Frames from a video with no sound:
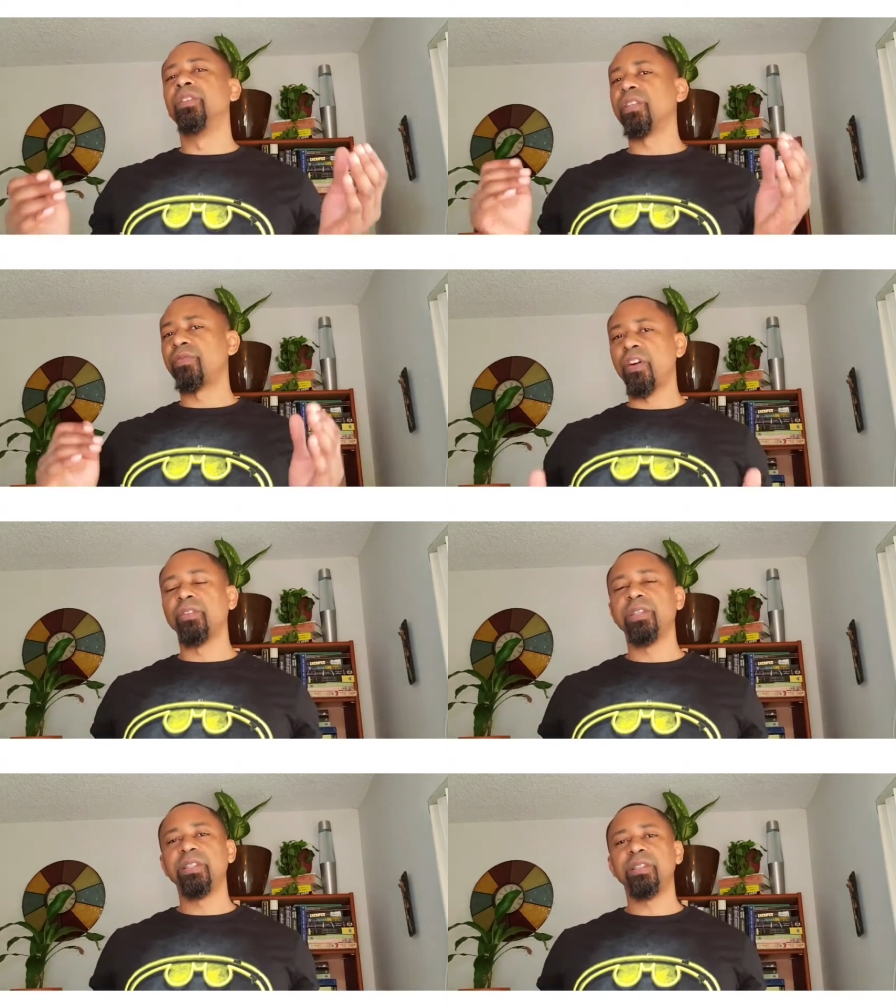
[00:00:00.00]
just
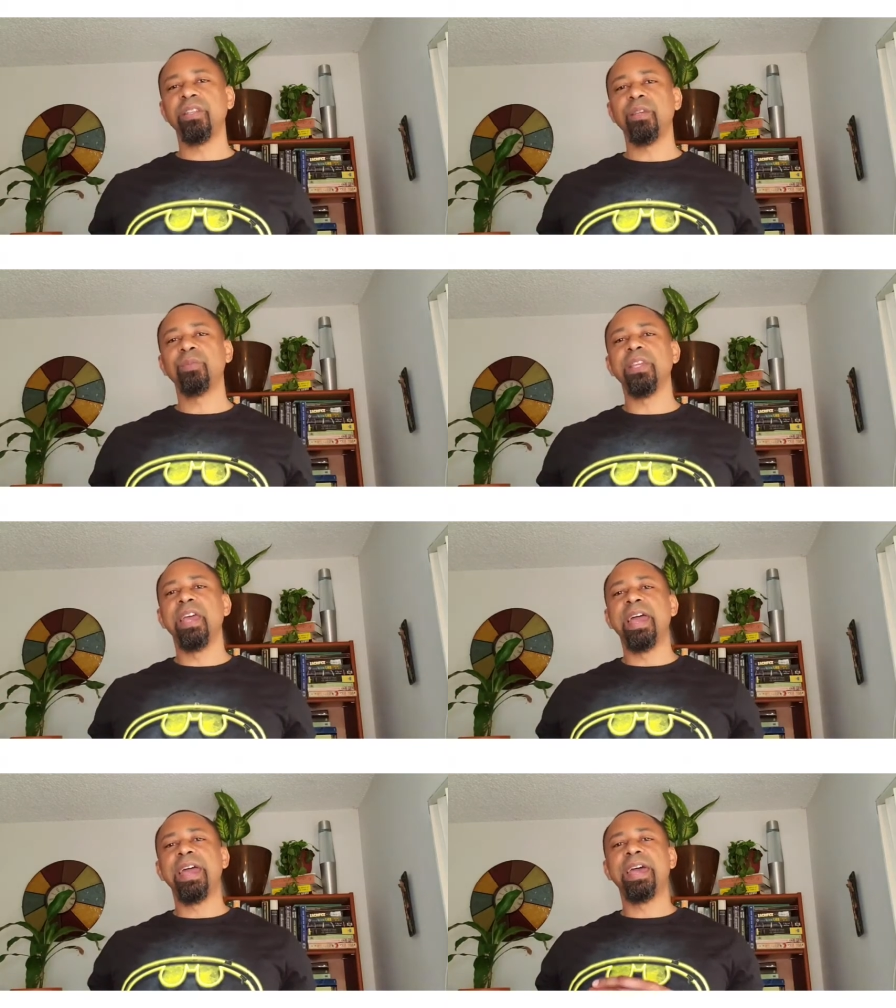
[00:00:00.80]
follow these tips
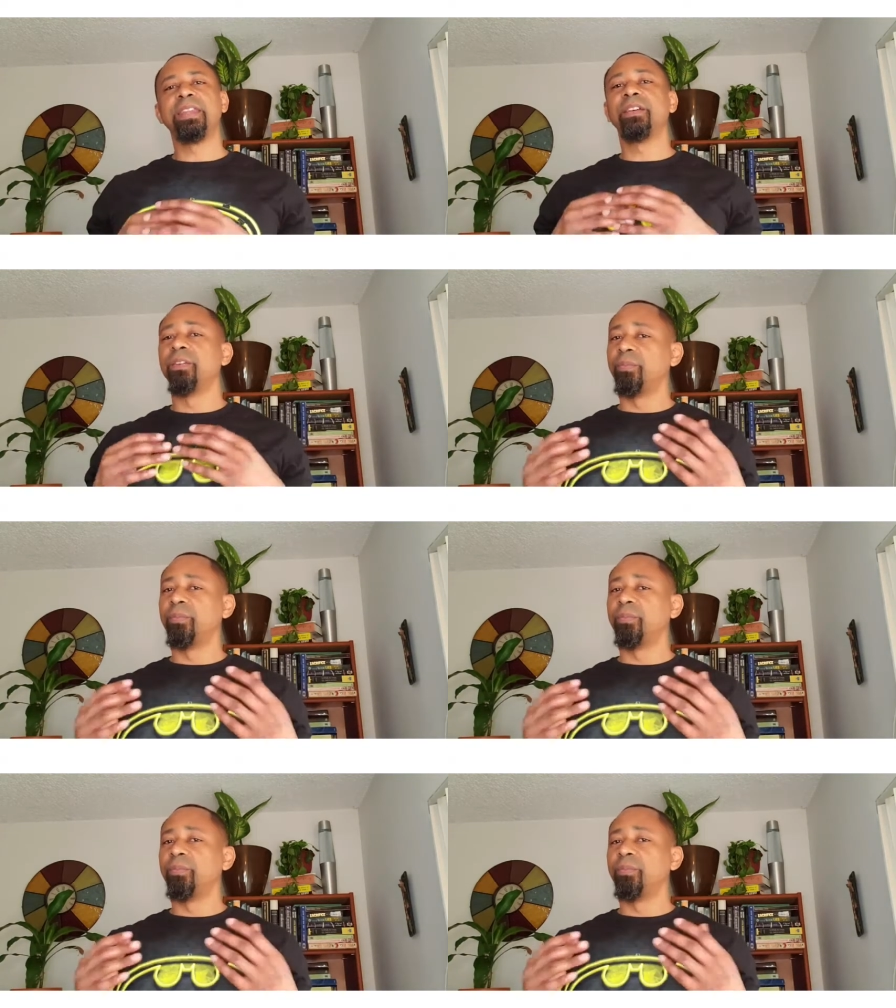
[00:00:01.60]
and